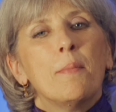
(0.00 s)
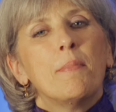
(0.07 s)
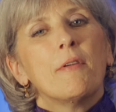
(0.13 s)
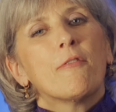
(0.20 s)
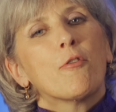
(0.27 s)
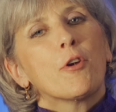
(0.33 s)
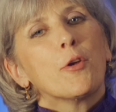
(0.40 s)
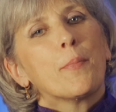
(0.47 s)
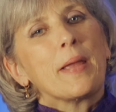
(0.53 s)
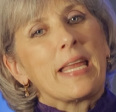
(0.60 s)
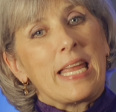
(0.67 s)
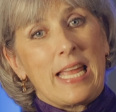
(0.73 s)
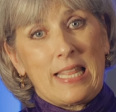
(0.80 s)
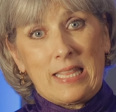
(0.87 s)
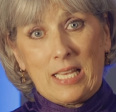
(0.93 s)
Before you
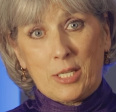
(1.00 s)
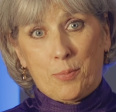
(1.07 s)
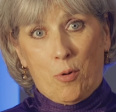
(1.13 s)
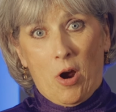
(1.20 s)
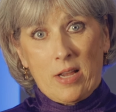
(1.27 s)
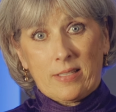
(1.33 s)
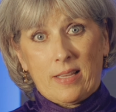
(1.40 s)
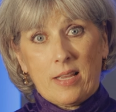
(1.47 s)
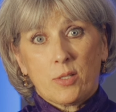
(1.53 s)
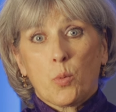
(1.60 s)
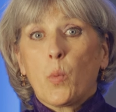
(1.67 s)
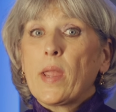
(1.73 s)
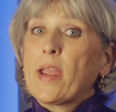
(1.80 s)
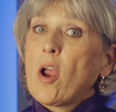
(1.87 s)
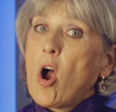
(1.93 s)
begin this process,
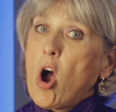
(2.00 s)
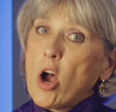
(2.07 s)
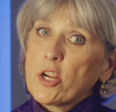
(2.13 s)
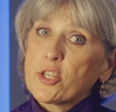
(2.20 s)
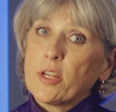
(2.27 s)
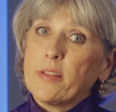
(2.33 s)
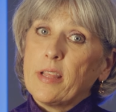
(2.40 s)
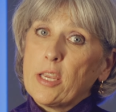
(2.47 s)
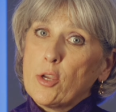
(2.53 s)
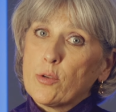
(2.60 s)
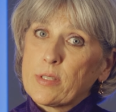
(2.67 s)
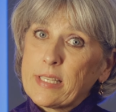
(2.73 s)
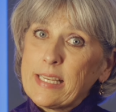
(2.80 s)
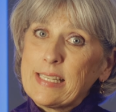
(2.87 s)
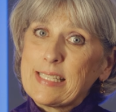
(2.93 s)
we caution that you
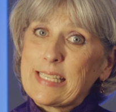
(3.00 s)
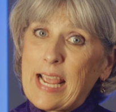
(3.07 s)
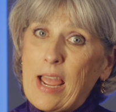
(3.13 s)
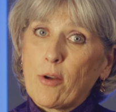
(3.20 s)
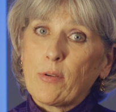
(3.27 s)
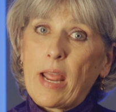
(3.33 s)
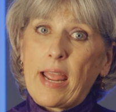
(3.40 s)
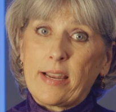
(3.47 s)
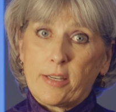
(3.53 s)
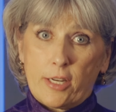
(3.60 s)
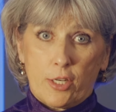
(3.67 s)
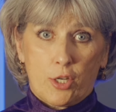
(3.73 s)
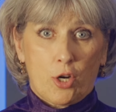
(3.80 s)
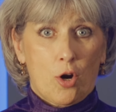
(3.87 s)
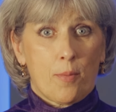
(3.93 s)
sit down and
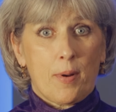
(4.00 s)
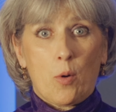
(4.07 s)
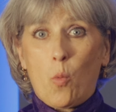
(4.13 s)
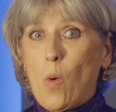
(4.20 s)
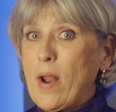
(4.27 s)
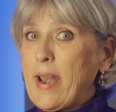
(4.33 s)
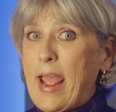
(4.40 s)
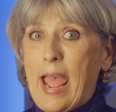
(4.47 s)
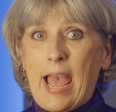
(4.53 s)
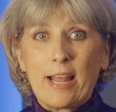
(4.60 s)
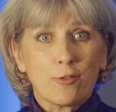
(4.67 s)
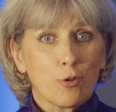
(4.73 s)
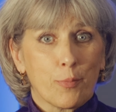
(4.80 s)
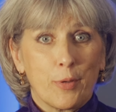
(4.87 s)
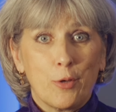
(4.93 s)
determine what
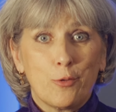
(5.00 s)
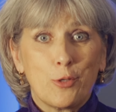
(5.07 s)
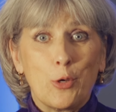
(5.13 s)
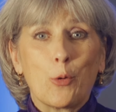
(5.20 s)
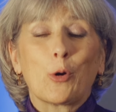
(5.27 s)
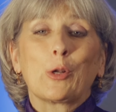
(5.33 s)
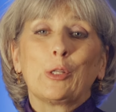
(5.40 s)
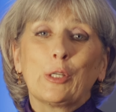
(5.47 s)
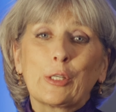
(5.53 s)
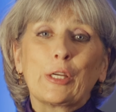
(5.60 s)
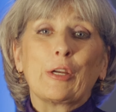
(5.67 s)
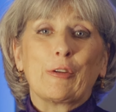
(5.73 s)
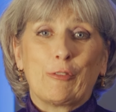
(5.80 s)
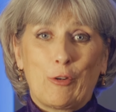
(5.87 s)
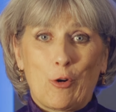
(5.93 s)
attributes you are
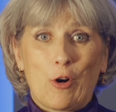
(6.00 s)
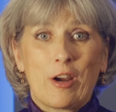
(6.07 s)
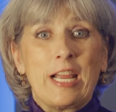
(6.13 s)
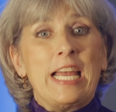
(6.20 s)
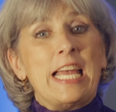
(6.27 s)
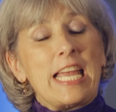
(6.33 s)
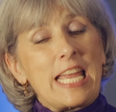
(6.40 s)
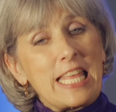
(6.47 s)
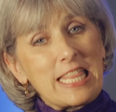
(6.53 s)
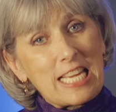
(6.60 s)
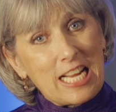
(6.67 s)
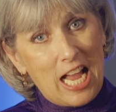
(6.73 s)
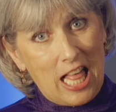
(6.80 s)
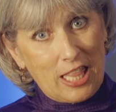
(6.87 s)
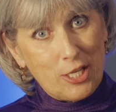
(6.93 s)
looking for in the
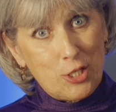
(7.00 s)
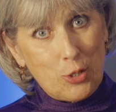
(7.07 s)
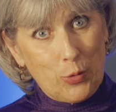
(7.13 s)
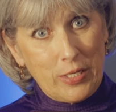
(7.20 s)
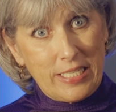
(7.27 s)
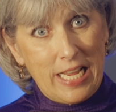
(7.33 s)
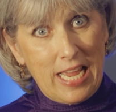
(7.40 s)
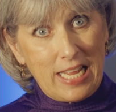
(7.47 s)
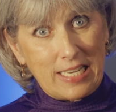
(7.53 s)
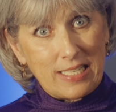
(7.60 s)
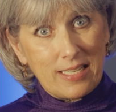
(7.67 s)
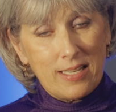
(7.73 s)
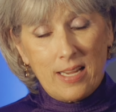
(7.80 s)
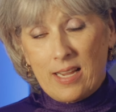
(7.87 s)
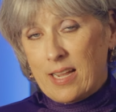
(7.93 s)
college you
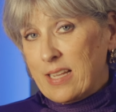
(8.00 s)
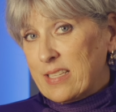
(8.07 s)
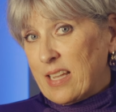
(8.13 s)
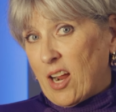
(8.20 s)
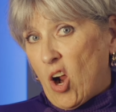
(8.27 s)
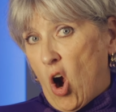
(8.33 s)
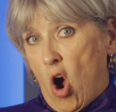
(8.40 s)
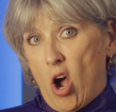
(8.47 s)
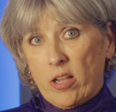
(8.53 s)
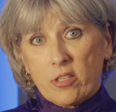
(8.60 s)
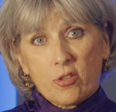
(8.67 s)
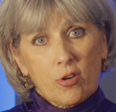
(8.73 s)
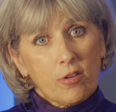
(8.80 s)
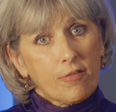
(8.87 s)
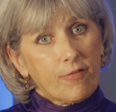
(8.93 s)
attend. Is it
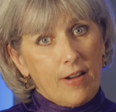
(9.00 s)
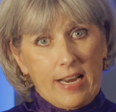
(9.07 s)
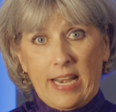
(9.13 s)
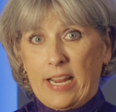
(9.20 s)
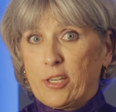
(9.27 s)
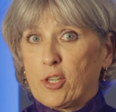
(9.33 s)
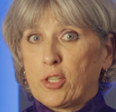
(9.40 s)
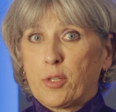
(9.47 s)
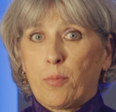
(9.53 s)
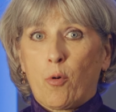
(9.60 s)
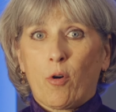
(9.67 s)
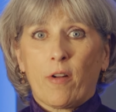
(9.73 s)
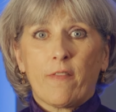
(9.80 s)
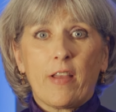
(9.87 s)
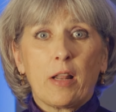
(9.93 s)
cost or financial
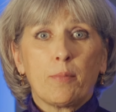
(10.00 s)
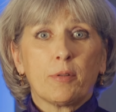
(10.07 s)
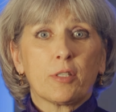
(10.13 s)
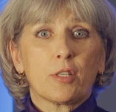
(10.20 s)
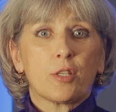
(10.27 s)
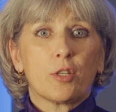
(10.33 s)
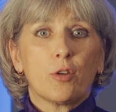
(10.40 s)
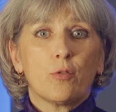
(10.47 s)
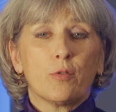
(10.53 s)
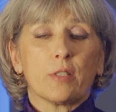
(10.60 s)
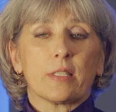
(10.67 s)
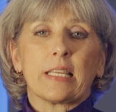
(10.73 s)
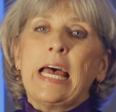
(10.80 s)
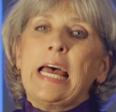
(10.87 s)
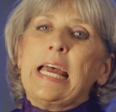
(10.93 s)
support available to
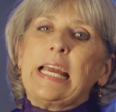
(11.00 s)
students?